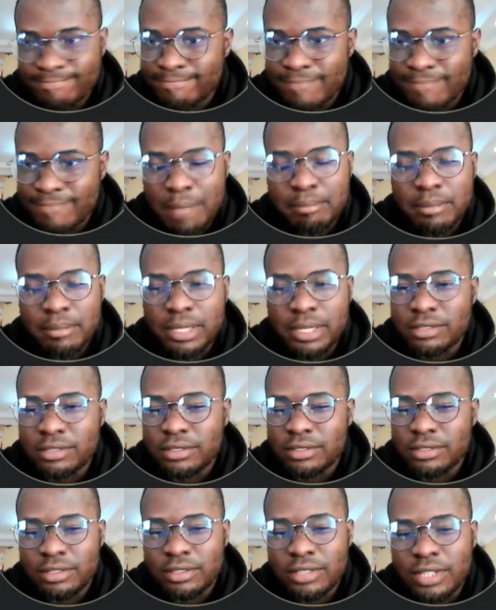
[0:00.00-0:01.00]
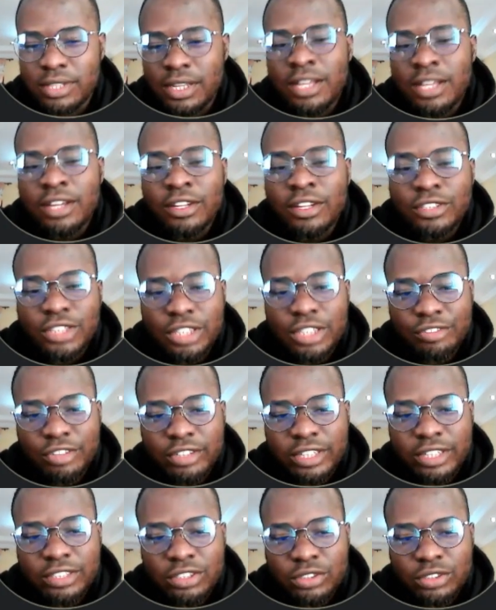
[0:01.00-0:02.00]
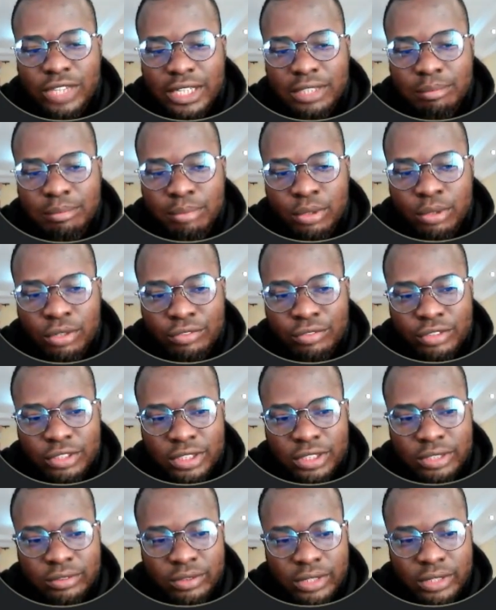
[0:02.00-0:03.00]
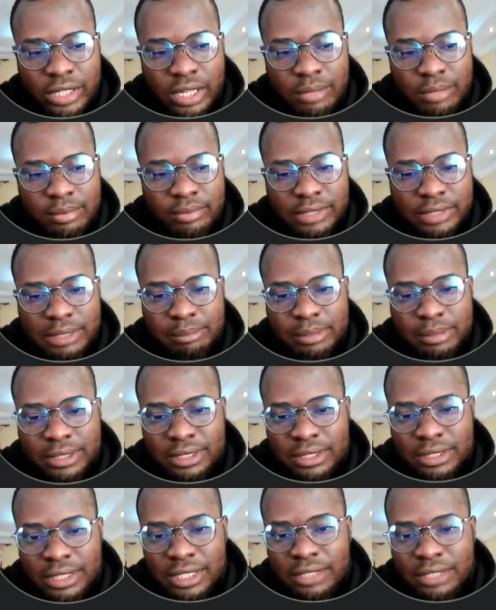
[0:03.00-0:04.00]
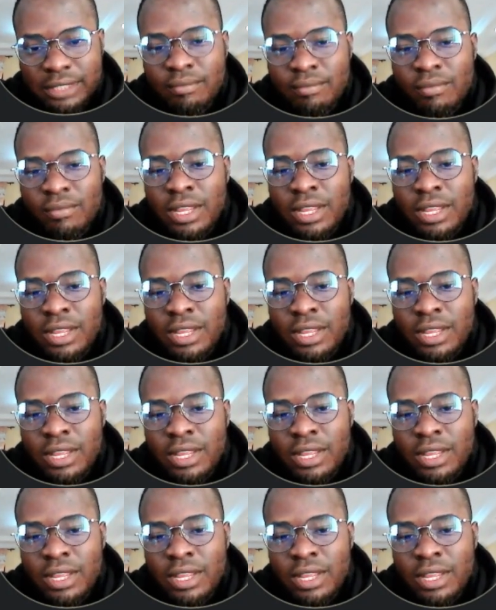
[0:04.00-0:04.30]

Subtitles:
Amazing. So if you're ready to write the book of your dreams with the help of GPT-3,